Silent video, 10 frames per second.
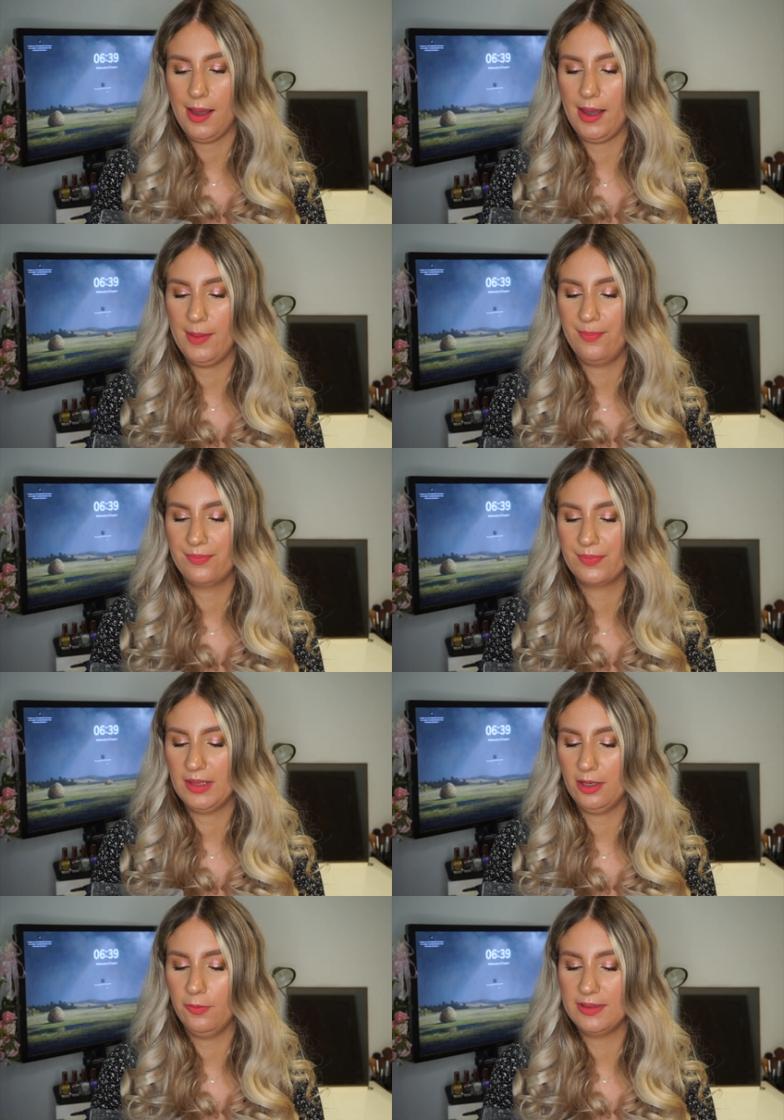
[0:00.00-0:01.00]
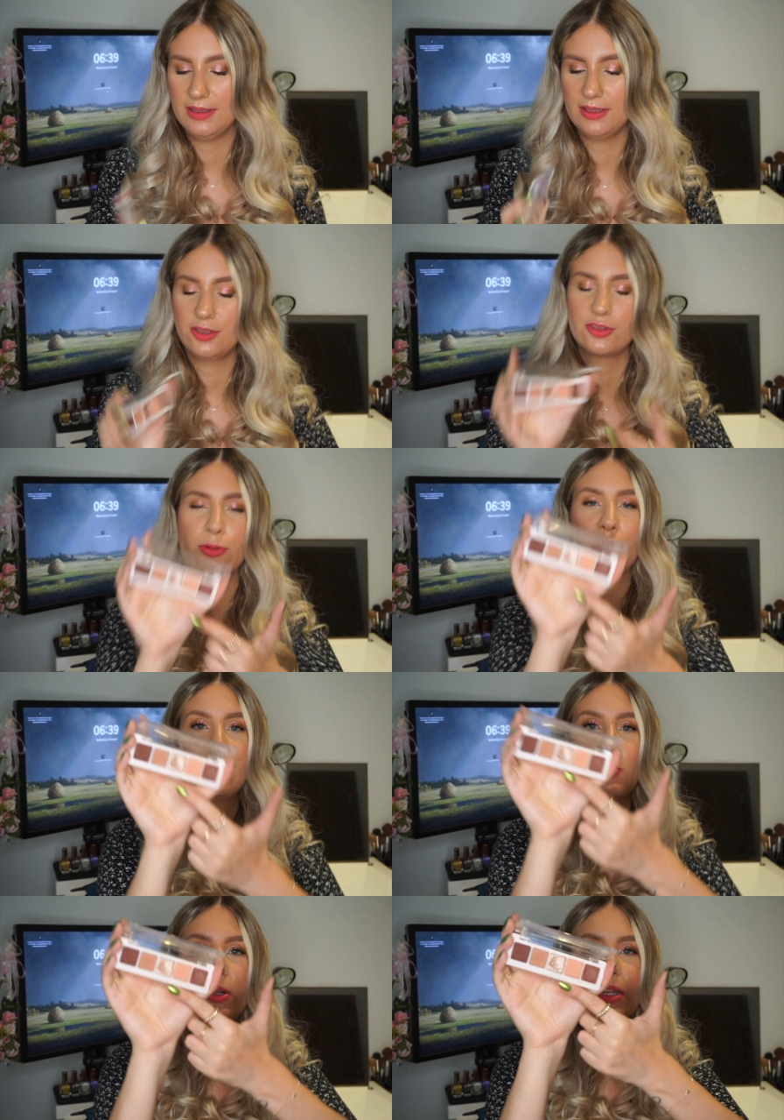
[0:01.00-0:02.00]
Um, obviously there's just one shimmer in